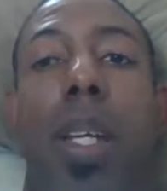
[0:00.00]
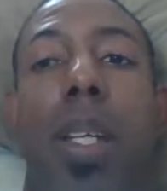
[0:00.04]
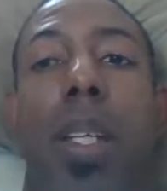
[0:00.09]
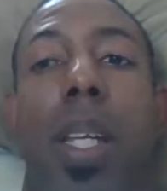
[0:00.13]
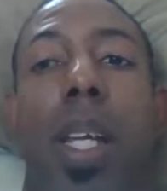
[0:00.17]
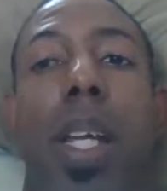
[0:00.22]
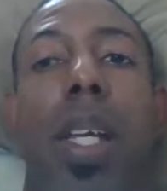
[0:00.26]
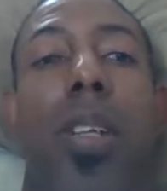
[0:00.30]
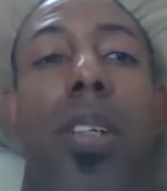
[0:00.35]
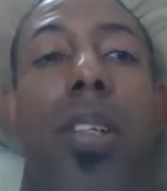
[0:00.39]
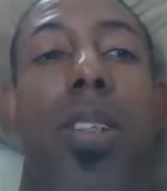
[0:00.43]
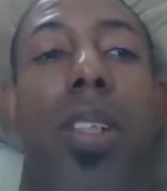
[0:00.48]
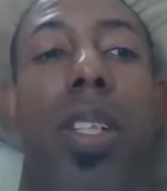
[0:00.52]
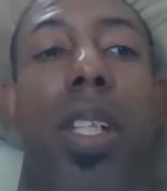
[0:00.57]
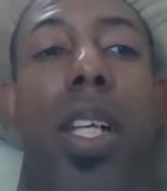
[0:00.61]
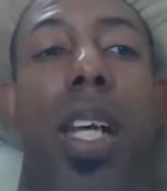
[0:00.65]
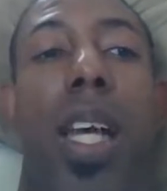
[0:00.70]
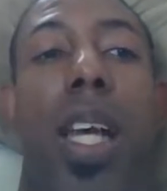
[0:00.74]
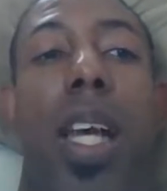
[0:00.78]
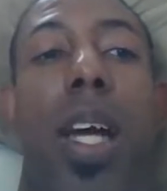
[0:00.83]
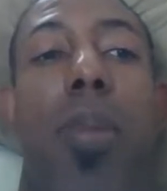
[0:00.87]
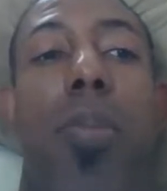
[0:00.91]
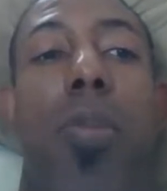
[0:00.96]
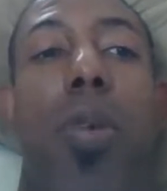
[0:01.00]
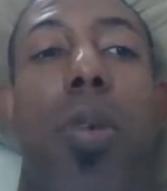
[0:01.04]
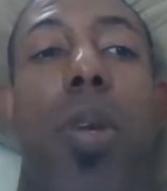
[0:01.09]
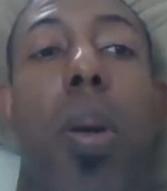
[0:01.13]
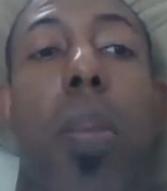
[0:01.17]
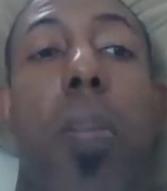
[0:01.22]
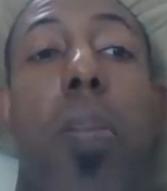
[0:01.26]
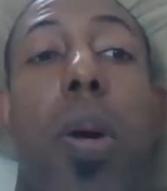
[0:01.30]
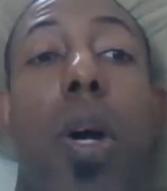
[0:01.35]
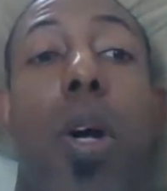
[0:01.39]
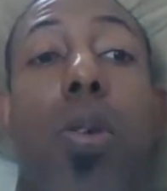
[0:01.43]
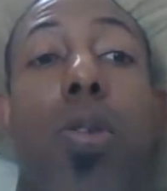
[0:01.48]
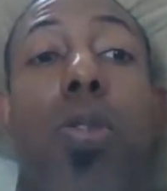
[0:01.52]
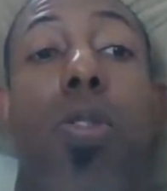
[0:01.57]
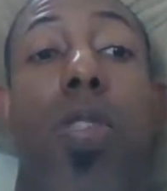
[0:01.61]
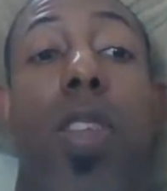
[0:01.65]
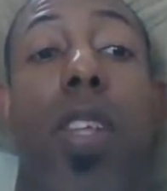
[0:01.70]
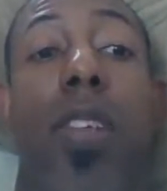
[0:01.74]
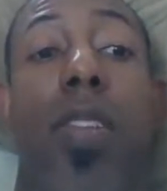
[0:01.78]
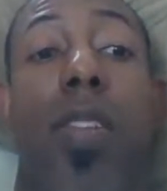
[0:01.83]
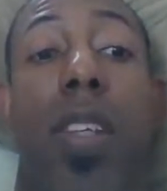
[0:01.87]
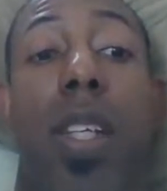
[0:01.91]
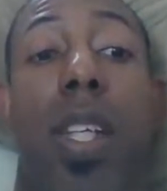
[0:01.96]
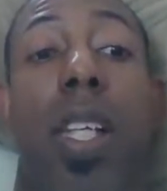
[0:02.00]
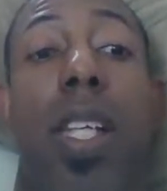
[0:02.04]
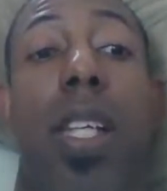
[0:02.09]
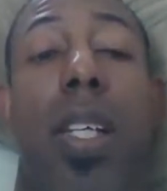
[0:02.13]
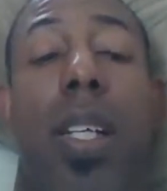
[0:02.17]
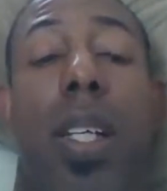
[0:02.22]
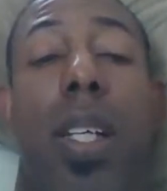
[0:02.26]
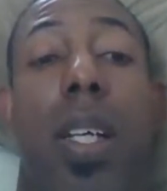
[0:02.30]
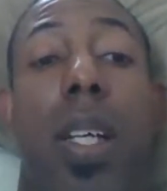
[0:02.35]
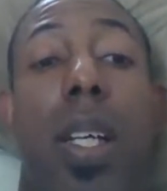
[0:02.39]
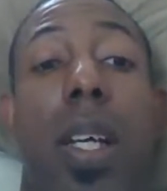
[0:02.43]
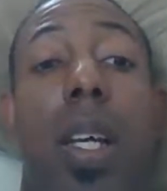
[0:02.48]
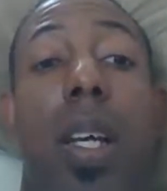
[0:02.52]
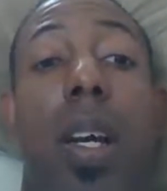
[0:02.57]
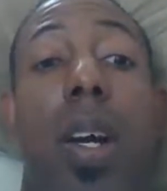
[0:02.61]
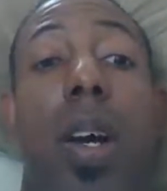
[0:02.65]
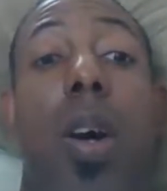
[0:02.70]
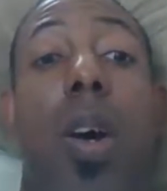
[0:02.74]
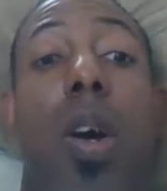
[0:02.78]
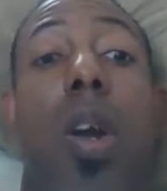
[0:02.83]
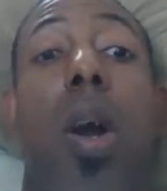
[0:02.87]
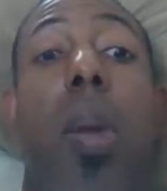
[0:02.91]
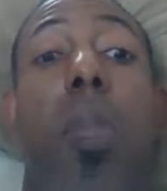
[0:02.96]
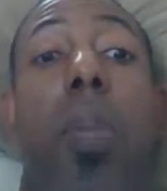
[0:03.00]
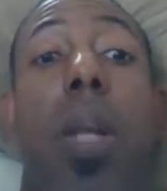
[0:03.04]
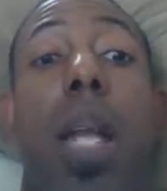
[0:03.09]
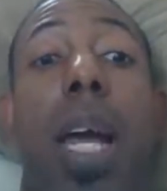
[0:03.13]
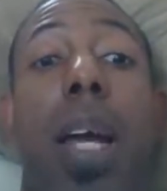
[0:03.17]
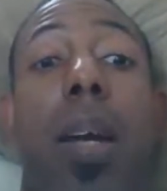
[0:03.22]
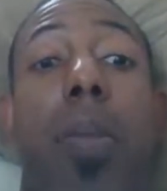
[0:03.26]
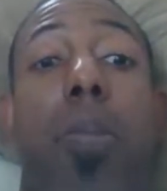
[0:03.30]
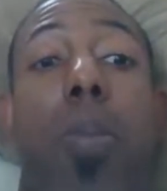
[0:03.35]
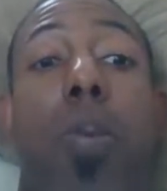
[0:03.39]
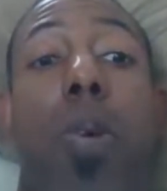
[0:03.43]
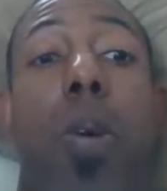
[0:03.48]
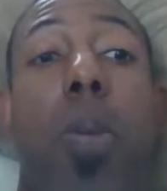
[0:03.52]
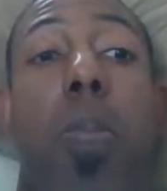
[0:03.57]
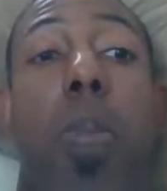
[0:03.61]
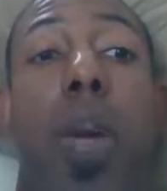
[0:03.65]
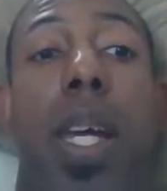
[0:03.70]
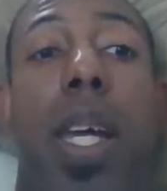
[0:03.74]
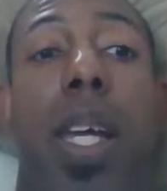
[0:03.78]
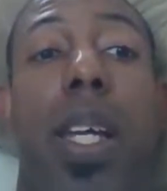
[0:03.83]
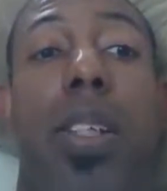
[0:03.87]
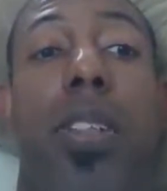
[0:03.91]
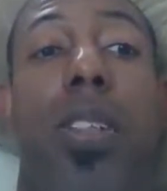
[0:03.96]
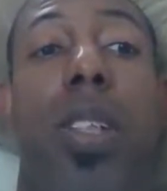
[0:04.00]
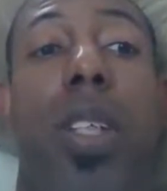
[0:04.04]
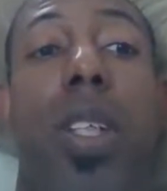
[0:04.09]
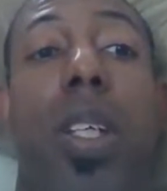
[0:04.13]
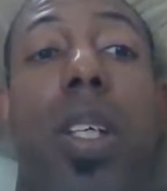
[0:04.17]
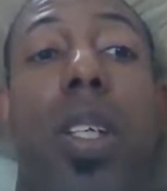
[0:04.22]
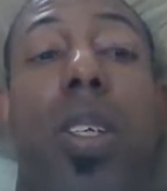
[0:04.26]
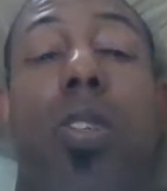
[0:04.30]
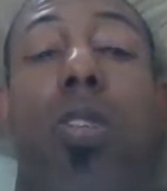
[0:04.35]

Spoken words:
later today, I'm going to post this link on our Blackboard page,